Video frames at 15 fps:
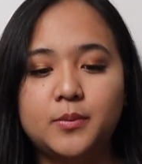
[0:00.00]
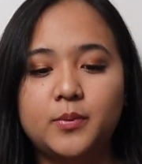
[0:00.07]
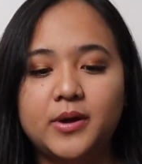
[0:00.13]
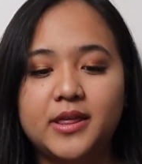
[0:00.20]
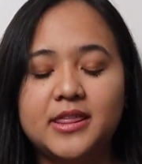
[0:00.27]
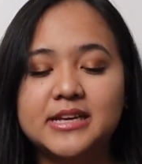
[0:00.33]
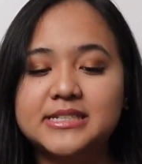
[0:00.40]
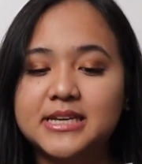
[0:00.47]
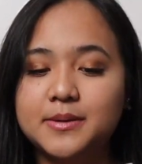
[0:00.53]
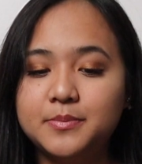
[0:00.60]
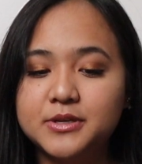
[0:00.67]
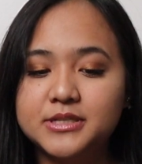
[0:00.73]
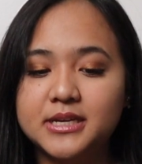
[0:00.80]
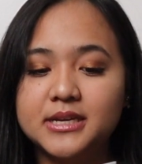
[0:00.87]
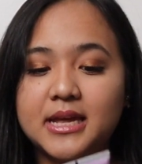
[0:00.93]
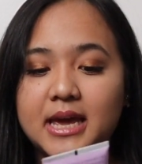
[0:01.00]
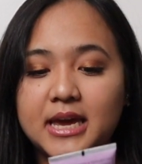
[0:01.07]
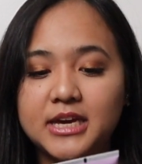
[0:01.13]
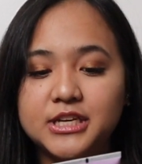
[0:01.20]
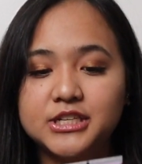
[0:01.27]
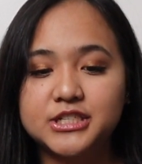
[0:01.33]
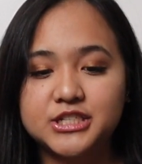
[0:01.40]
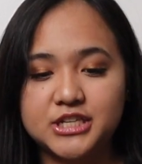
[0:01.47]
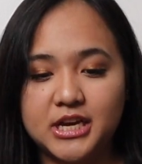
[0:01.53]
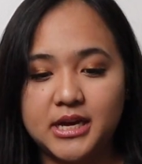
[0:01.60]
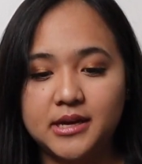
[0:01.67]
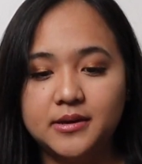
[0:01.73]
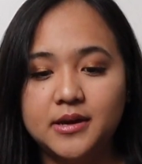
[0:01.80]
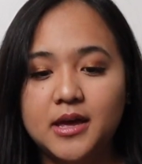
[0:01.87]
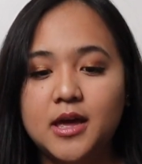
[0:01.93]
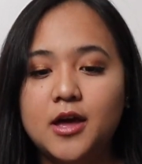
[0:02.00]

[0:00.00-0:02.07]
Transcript: with 10% AHA